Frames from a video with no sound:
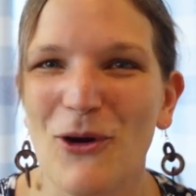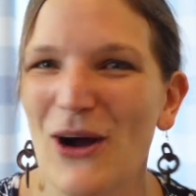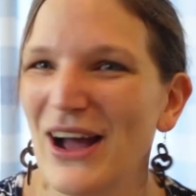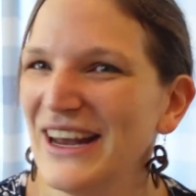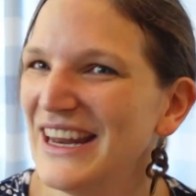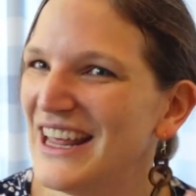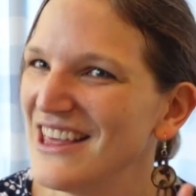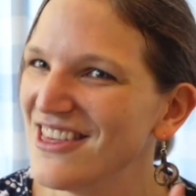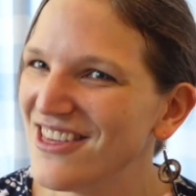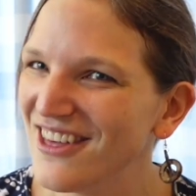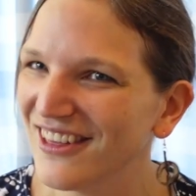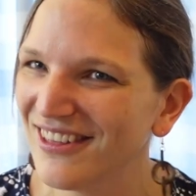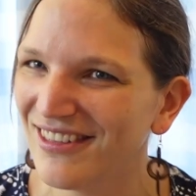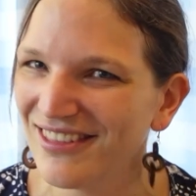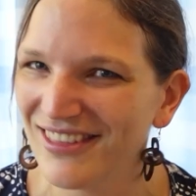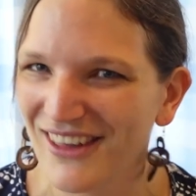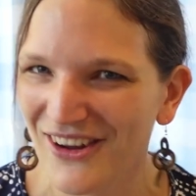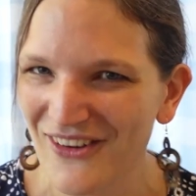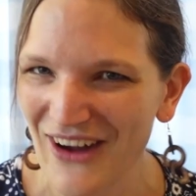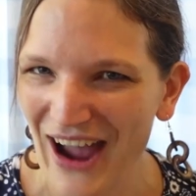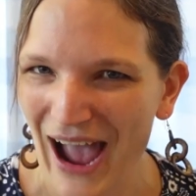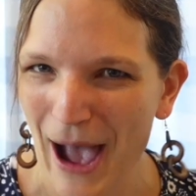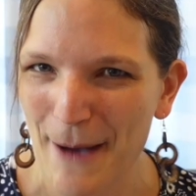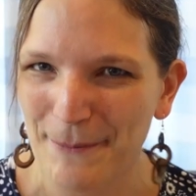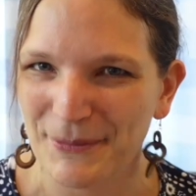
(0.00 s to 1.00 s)
and it just
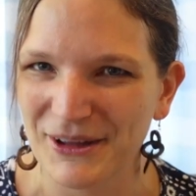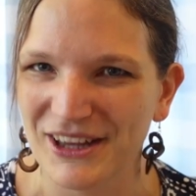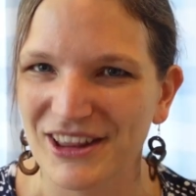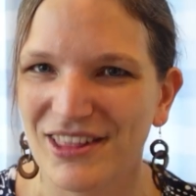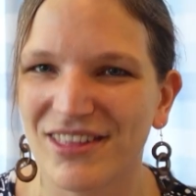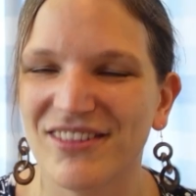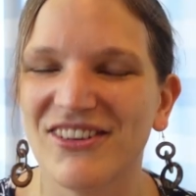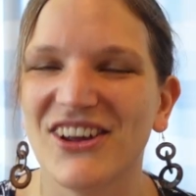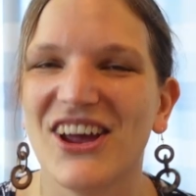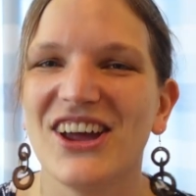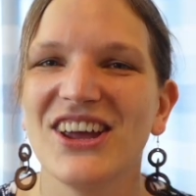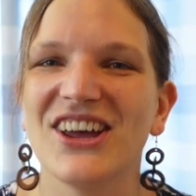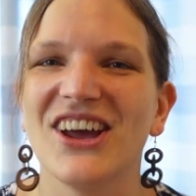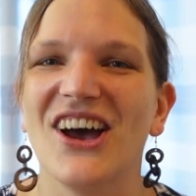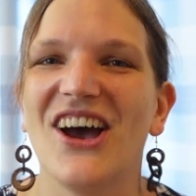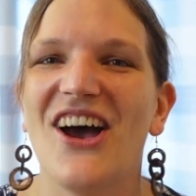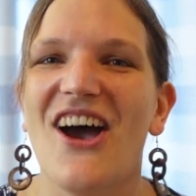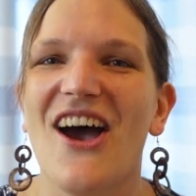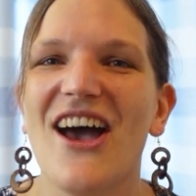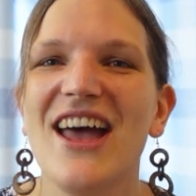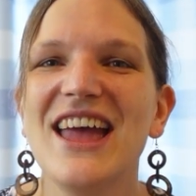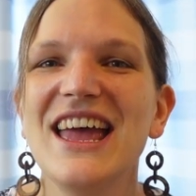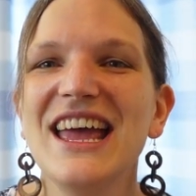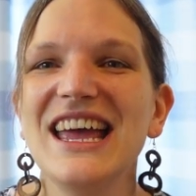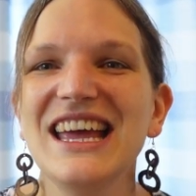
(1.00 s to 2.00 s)
so happens to
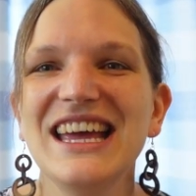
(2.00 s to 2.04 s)
occur